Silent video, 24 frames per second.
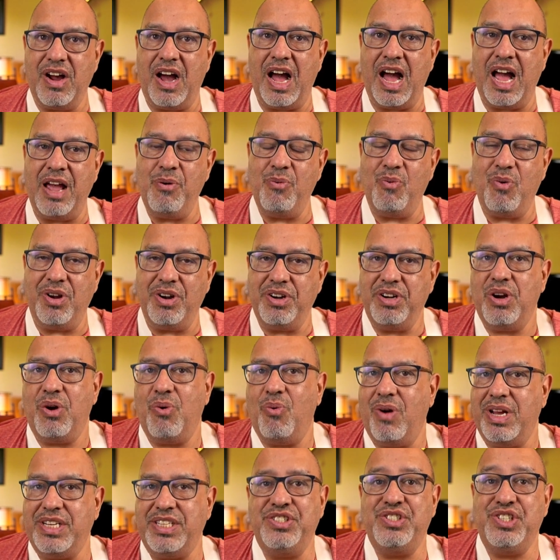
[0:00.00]
I wonder
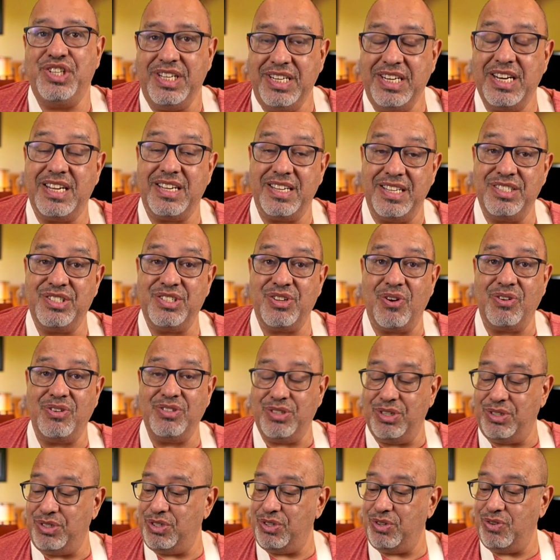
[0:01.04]
what Gina is going
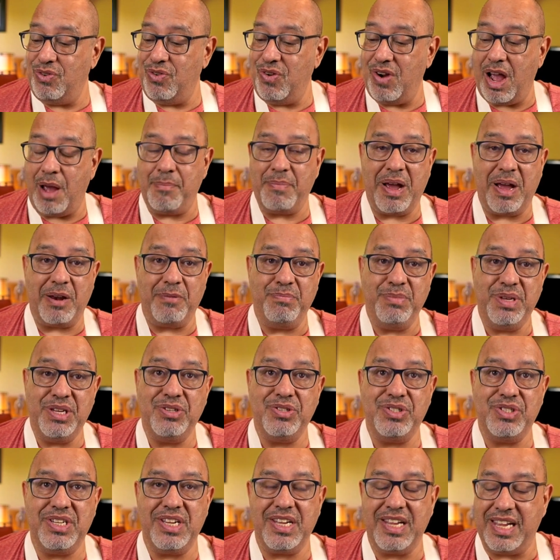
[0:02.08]
to do about
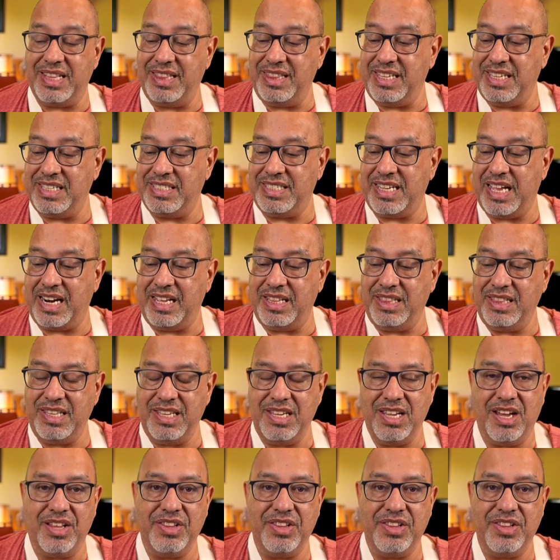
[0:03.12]
music and this, that, and the